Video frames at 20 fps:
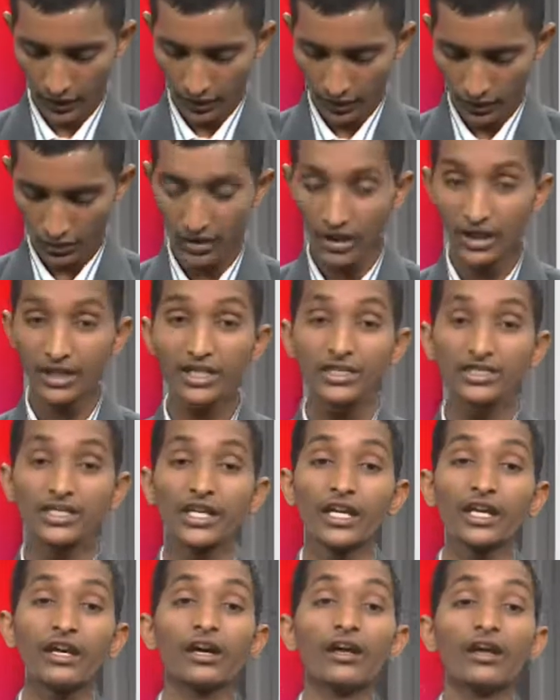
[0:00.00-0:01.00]
So let us
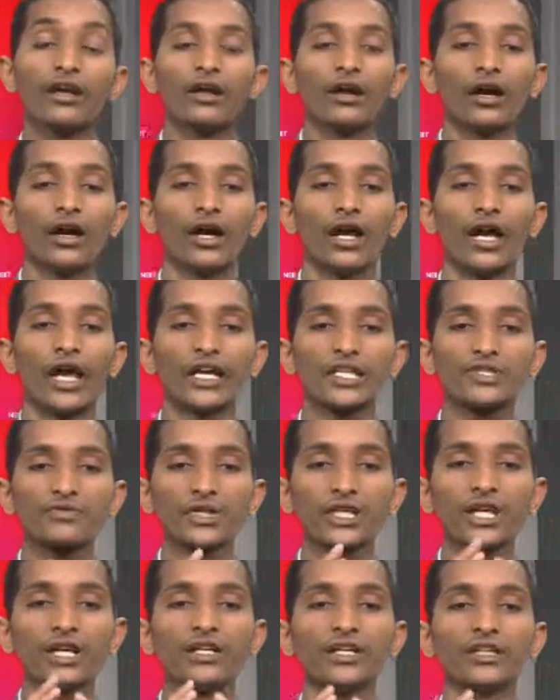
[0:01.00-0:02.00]
see, as
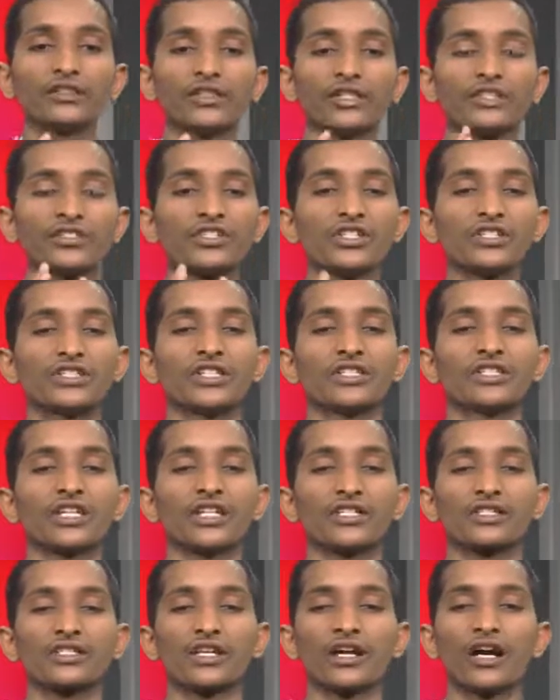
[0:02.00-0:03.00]
we getting these
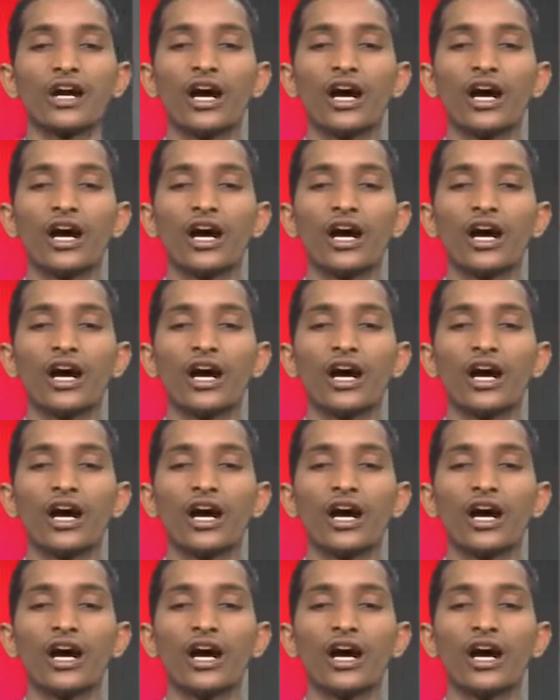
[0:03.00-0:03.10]
diseases,